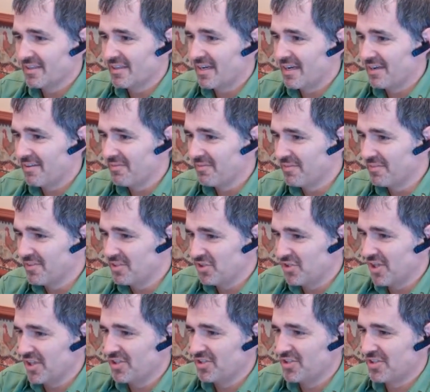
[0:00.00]
kind of
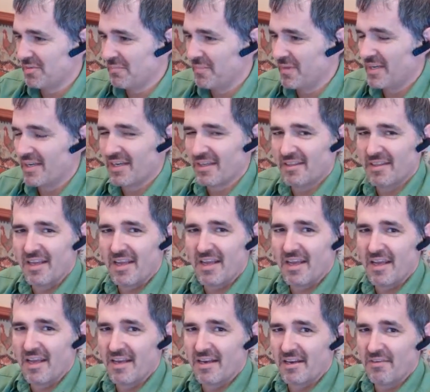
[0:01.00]
judge something,
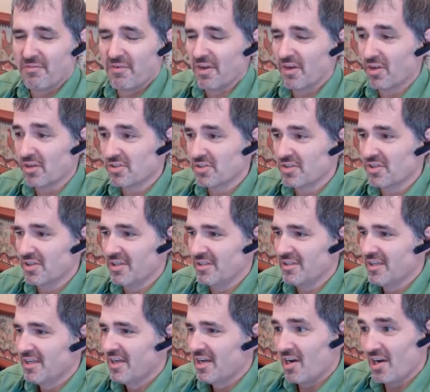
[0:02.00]
and if it looks good,
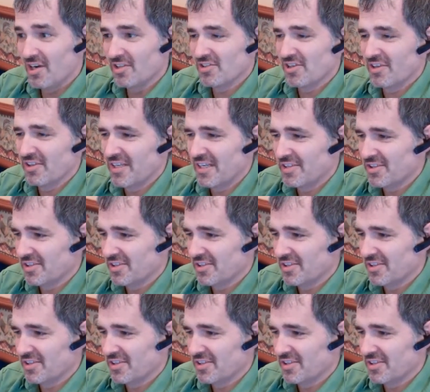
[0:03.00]
odds are it tastes